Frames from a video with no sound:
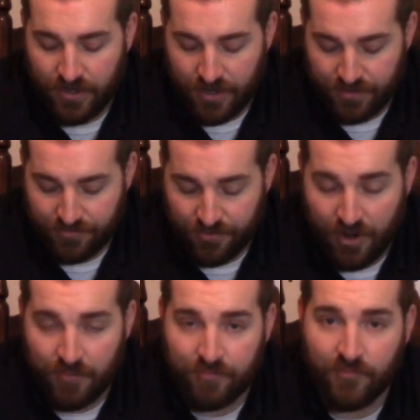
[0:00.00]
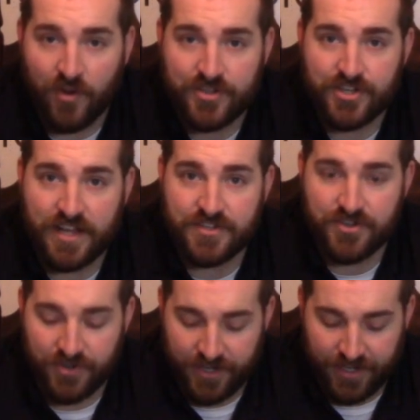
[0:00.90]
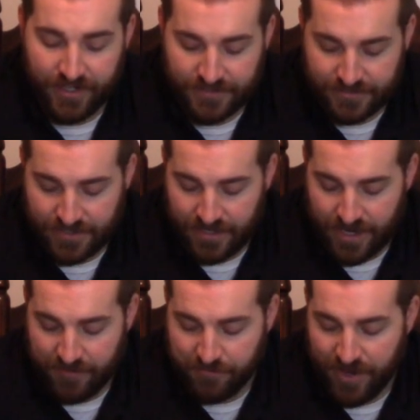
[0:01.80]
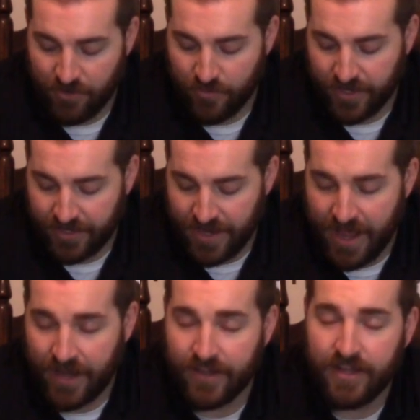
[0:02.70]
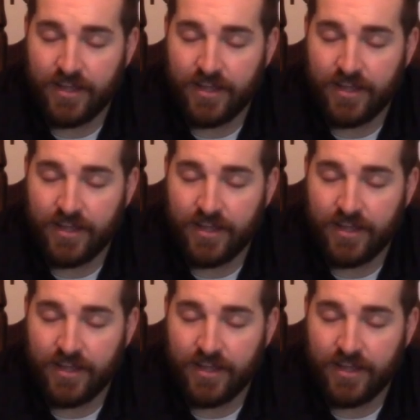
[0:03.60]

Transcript: uh, from West Chester East, and I have Peck winning that,